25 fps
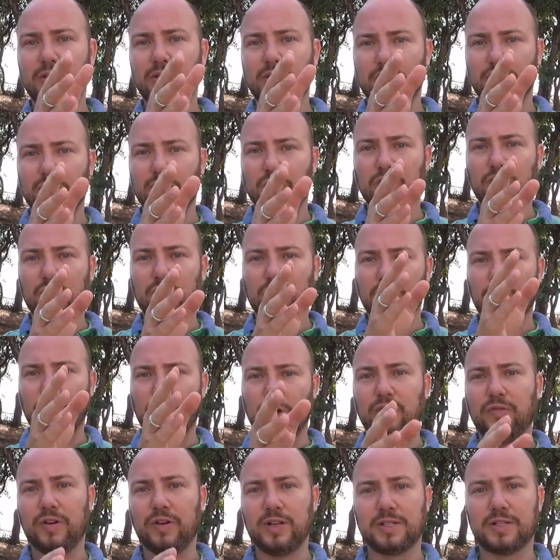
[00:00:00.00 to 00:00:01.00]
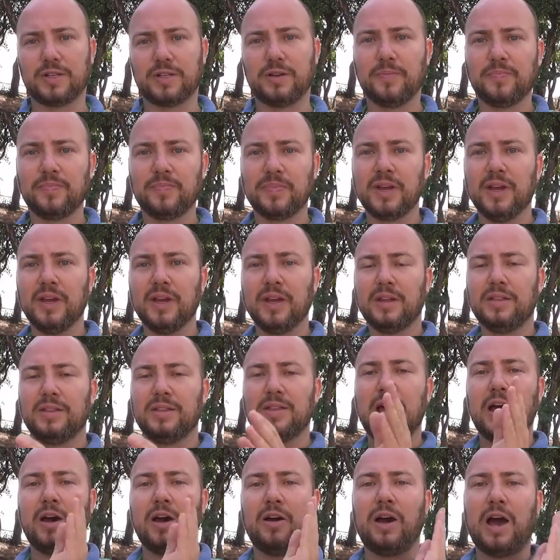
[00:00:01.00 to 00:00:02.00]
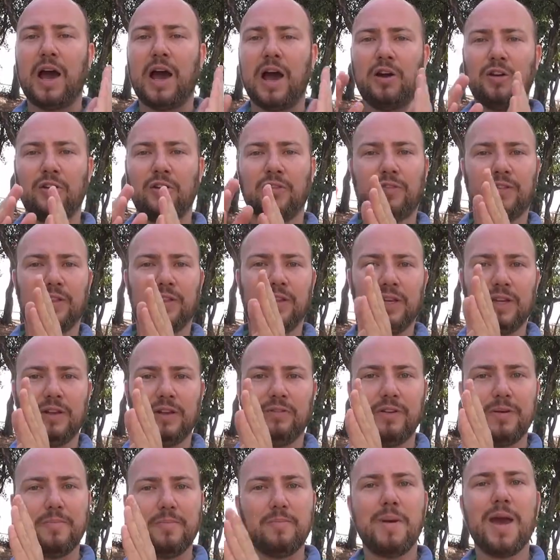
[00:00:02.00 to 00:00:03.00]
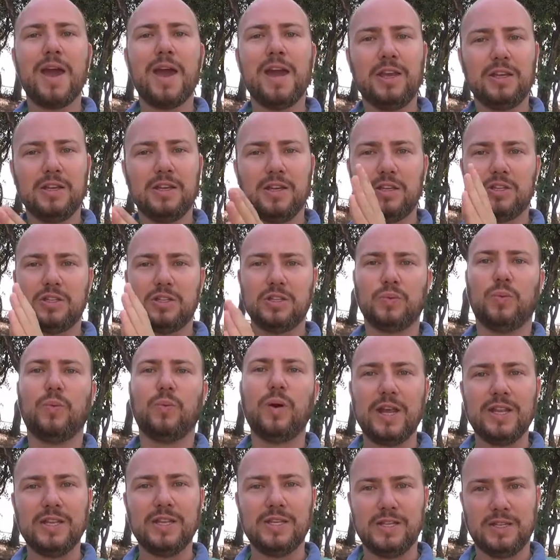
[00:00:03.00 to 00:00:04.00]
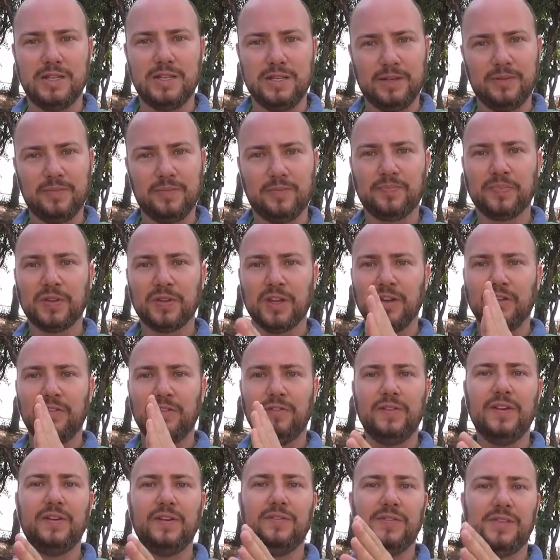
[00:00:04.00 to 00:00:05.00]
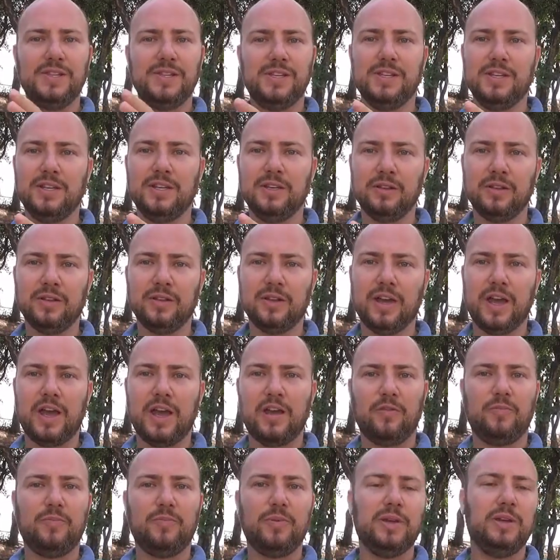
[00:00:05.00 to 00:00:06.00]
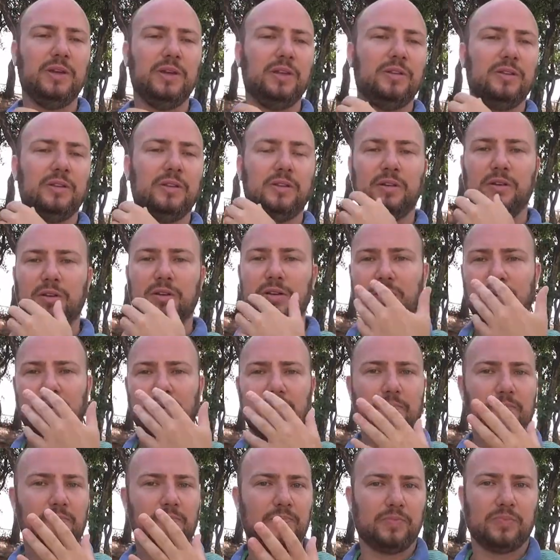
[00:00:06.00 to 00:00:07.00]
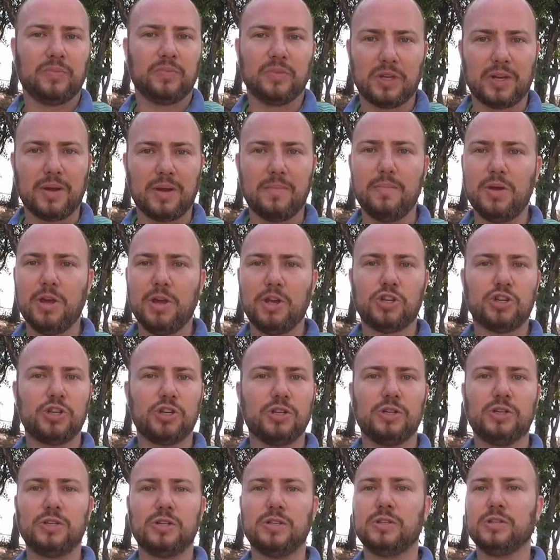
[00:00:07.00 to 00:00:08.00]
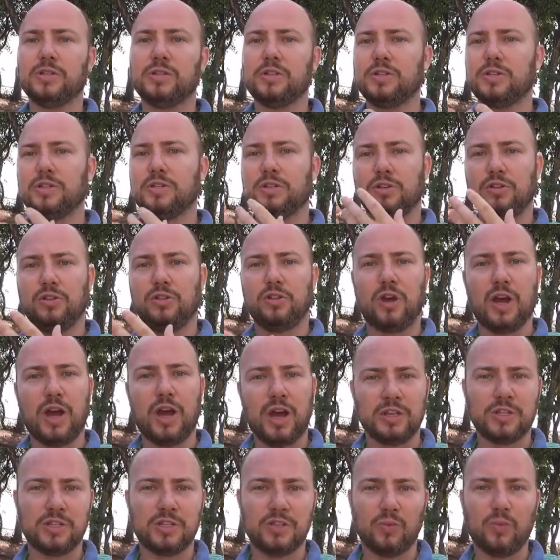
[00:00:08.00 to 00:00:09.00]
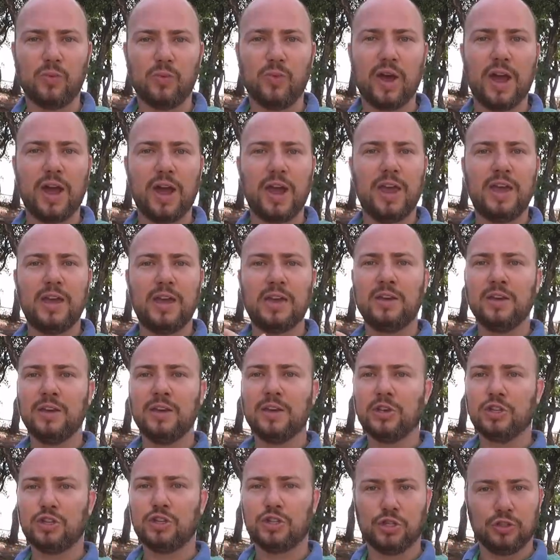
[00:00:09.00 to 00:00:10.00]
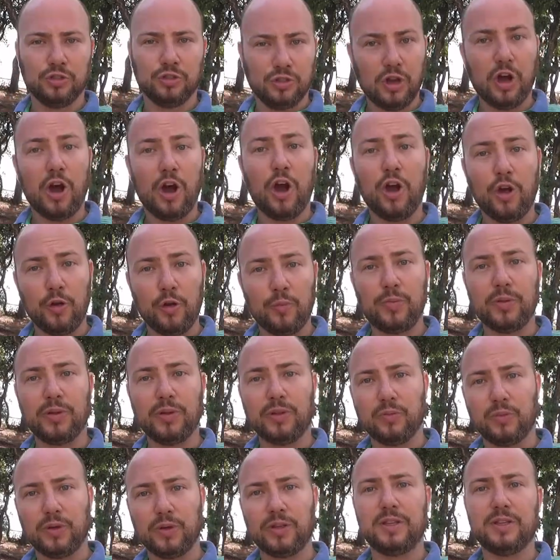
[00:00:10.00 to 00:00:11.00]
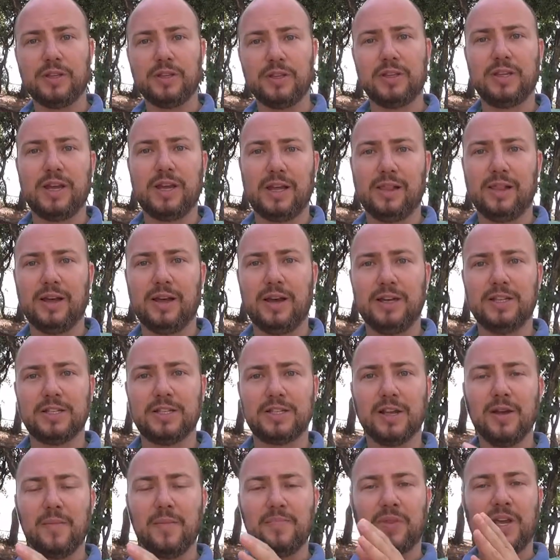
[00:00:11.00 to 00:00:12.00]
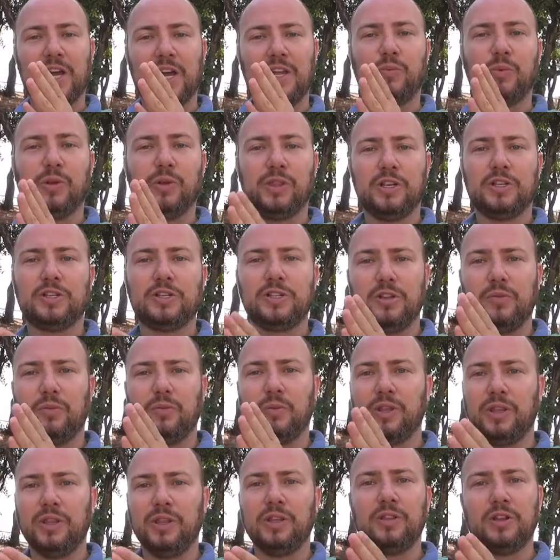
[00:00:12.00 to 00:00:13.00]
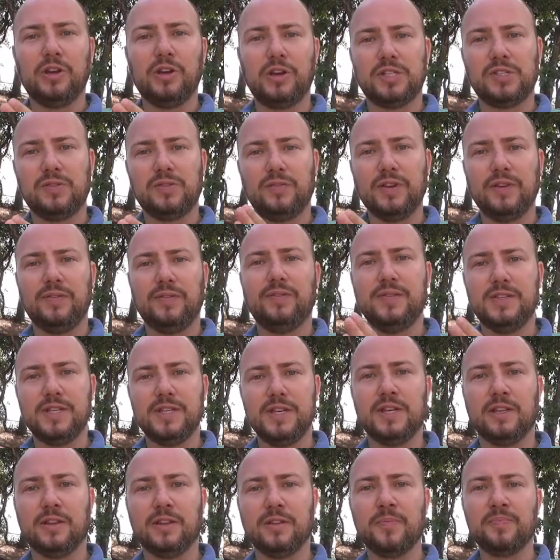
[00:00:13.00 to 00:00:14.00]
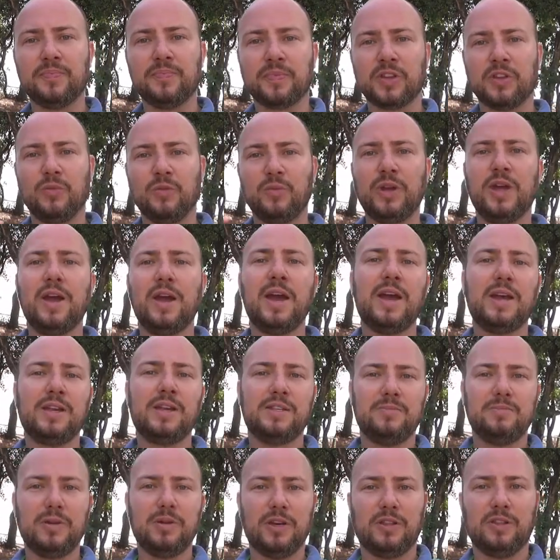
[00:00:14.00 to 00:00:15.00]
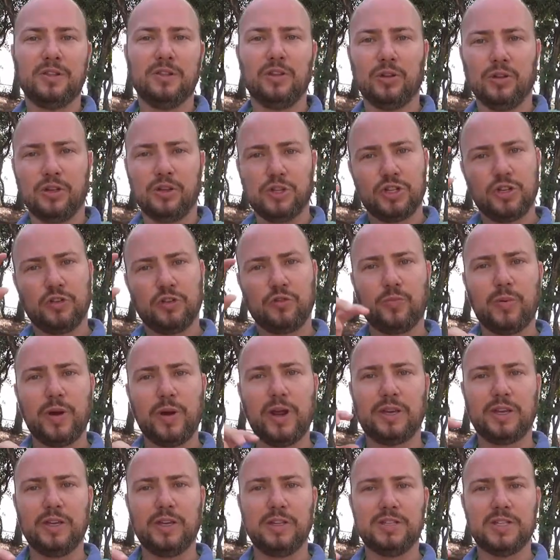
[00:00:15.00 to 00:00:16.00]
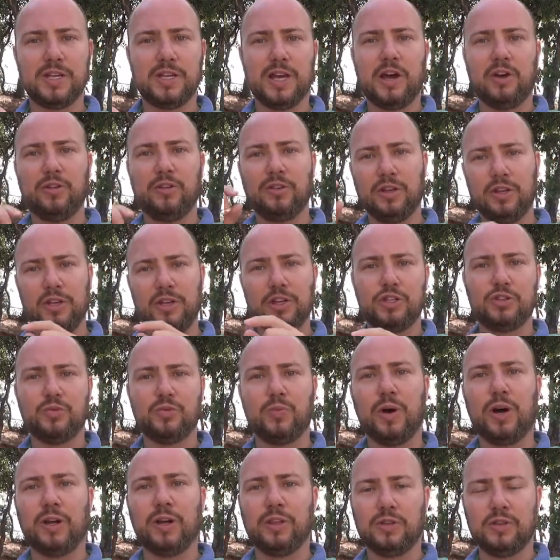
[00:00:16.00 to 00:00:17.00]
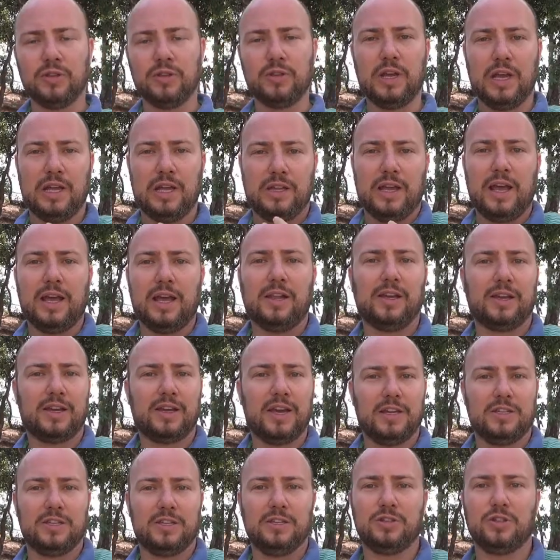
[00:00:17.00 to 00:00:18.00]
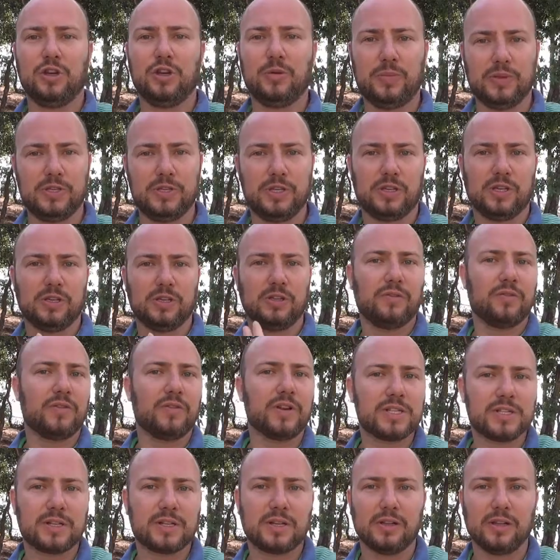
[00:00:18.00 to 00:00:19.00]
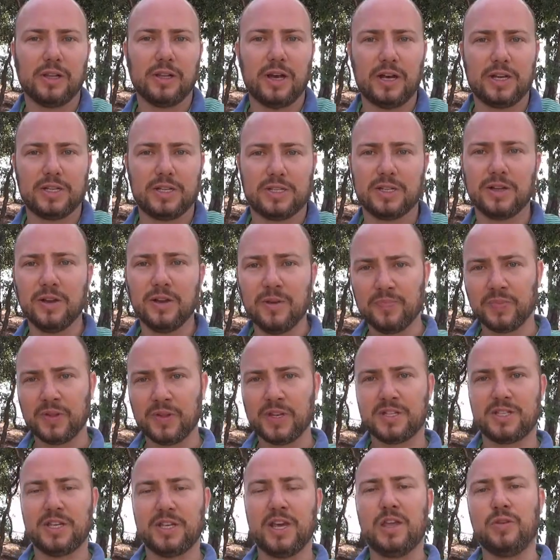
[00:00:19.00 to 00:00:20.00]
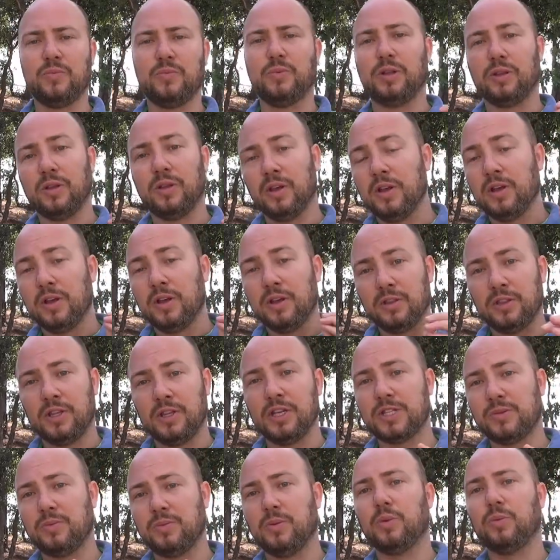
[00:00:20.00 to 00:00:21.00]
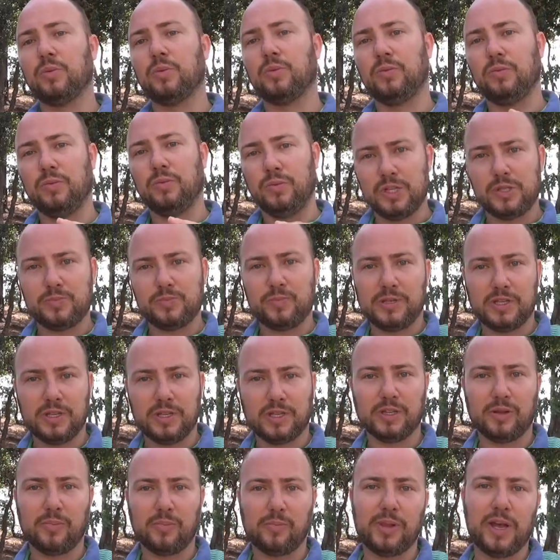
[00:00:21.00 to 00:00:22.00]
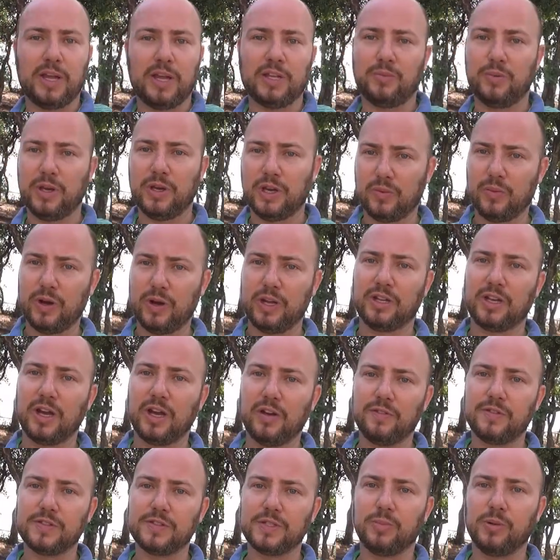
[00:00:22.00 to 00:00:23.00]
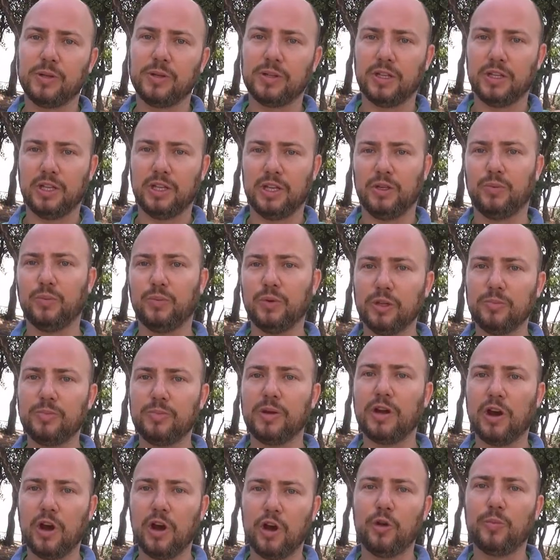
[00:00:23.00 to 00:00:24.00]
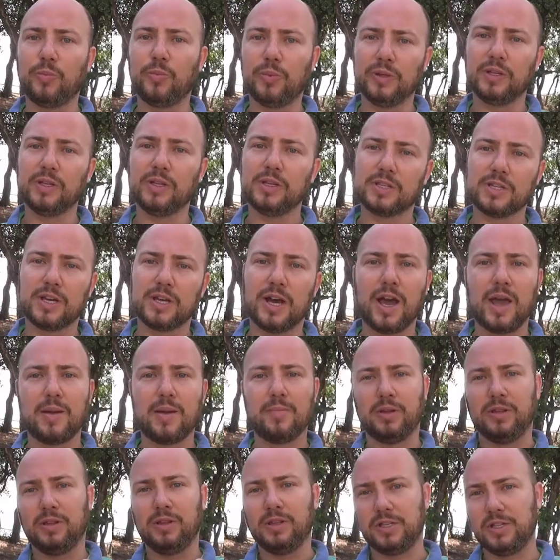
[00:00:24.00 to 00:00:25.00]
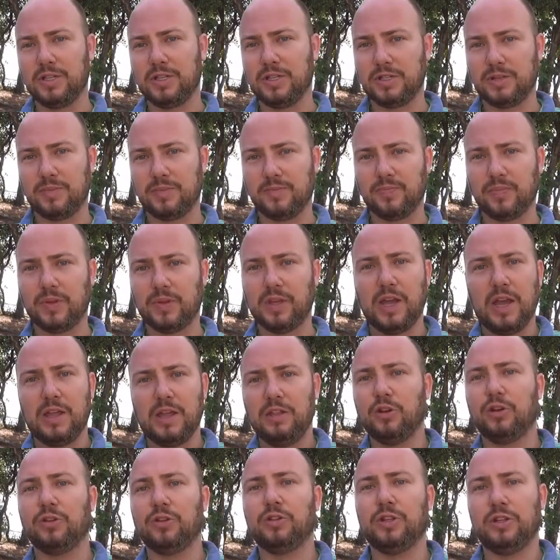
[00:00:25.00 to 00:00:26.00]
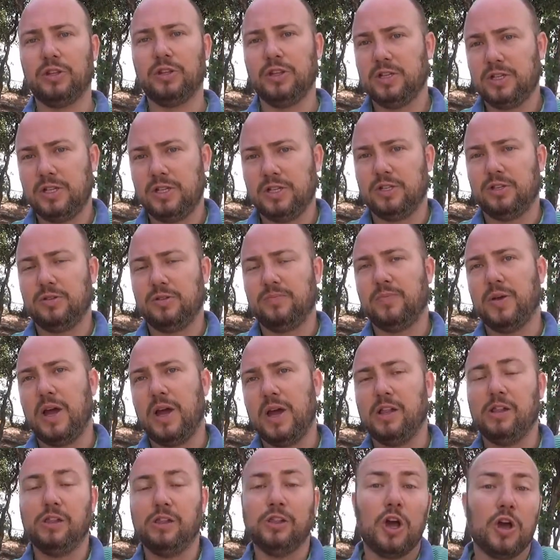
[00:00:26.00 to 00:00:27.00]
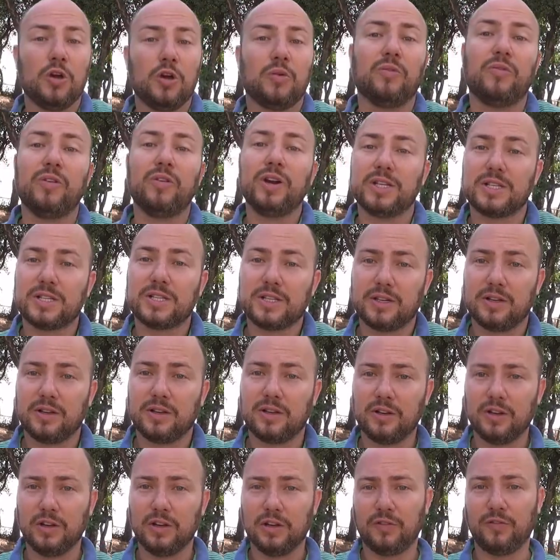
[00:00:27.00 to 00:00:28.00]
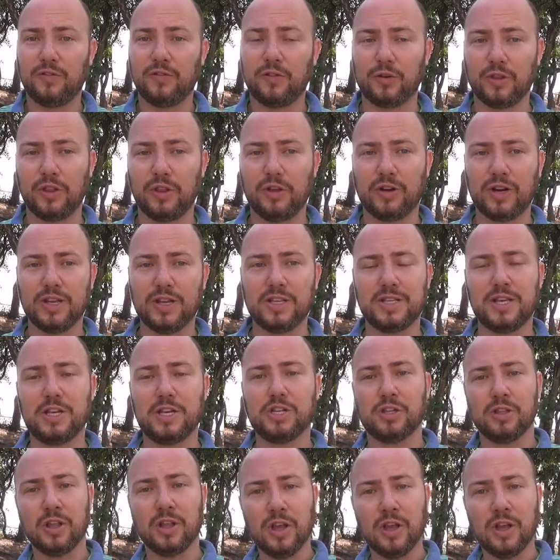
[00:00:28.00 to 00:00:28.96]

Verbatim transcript: no, no risk. Now, out of the remaining 20, 15 have been uh, commissioned, you know, underway, should open within the deadlines. And with this, within those 15, we had the methodology of breaking down each one and allocating to a particular risk class, saying, well, this one, this particular plant, we're quite comfortable that it will be open in time, and this is a not, this is a low risk uh, for the organization.